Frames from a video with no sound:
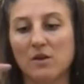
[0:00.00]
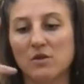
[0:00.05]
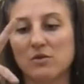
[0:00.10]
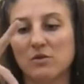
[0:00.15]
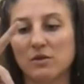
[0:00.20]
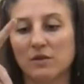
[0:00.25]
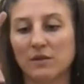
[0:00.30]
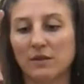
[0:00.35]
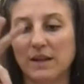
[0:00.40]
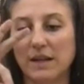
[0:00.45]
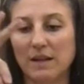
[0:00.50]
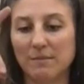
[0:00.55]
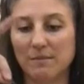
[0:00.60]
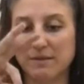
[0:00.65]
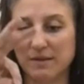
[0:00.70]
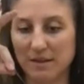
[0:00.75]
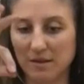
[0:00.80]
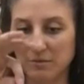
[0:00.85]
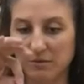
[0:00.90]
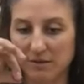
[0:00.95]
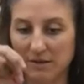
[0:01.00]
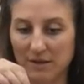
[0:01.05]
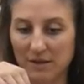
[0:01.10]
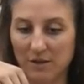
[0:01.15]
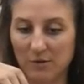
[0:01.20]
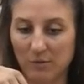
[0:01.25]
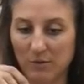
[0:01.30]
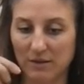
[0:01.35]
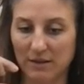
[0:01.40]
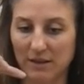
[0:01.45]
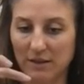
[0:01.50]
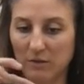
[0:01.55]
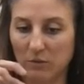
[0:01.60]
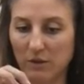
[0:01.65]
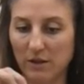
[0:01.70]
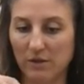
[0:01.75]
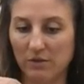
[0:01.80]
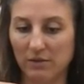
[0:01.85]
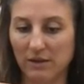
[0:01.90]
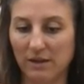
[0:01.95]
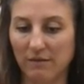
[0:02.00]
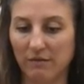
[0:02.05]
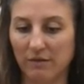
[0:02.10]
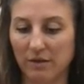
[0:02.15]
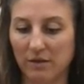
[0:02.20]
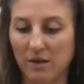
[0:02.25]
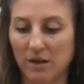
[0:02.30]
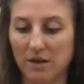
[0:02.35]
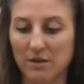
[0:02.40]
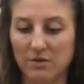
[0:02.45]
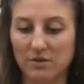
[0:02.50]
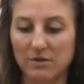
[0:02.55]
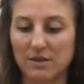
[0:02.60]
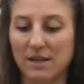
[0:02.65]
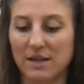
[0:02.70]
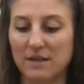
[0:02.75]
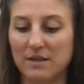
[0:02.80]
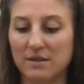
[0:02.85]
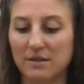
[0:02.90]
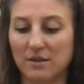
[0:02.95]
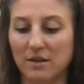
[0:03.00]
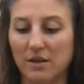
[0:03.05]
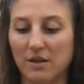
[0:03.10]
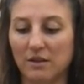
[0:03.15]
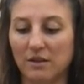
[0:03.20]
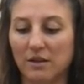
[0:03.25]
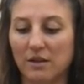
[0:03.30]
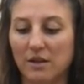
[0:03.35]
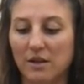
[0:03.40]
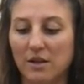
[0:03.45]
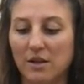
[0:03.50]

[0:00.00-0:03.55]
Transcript: Do the same thing with this one. That's why you left the nozzle nice and long.